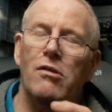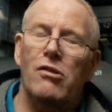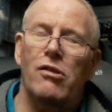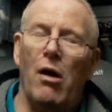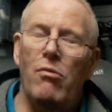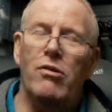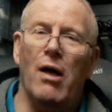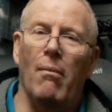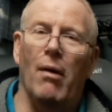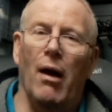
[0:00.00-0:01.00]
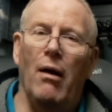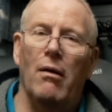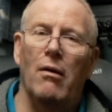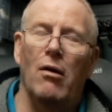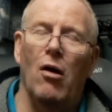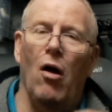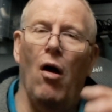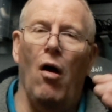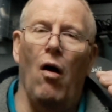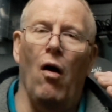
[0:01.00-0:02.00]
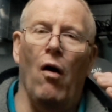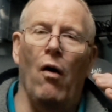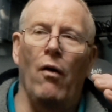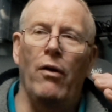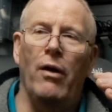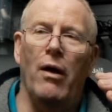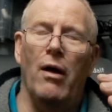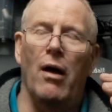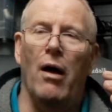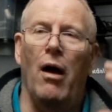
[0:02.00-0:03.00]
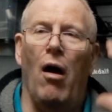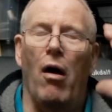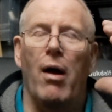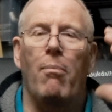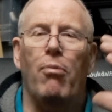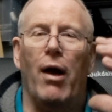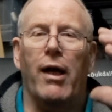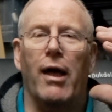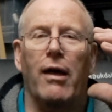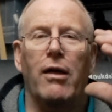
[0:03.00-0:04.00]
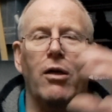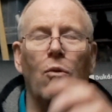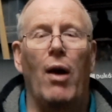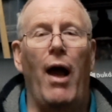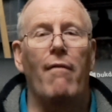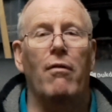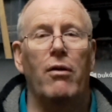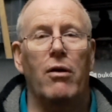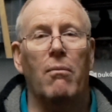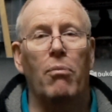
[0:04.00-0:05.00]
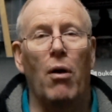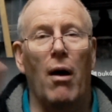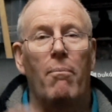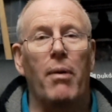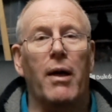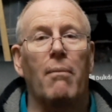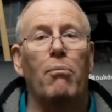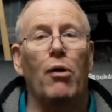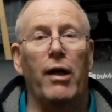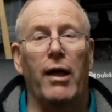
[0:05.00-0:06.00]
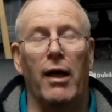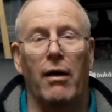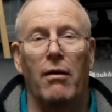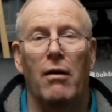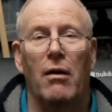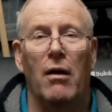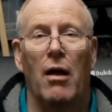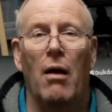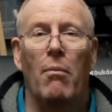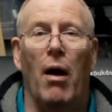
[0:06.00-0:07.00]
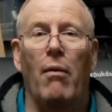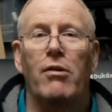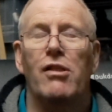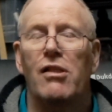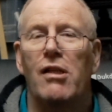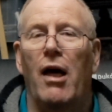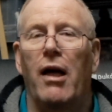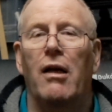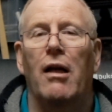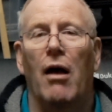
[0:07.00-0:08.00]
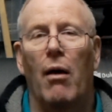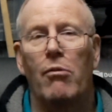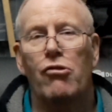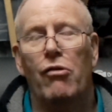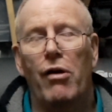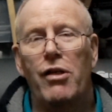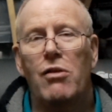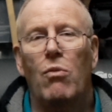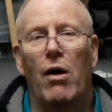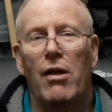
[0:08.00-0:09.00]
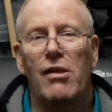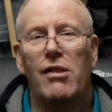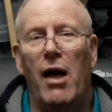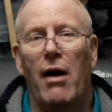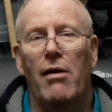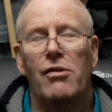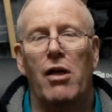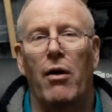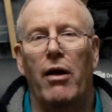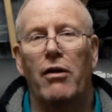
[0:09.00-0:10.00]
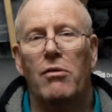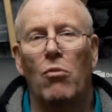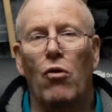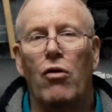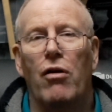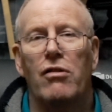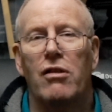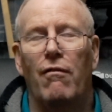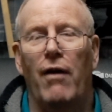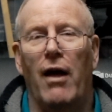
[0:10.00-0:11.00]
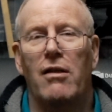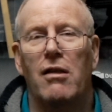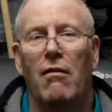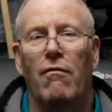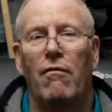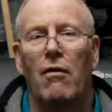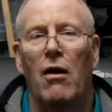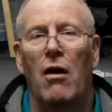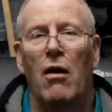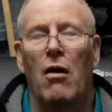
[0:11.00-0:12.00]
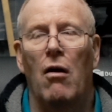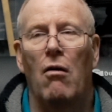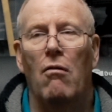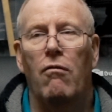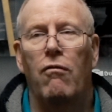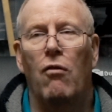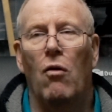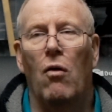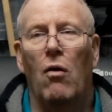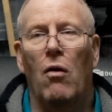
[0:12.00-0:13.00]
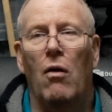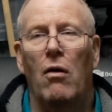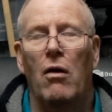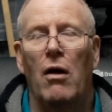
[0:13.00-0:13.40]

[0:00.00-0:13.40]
stone tumbler on a higher bracket, you can put a bigger pulley in. But I'm just saying, I'm trying to work this out so it's more cost effective for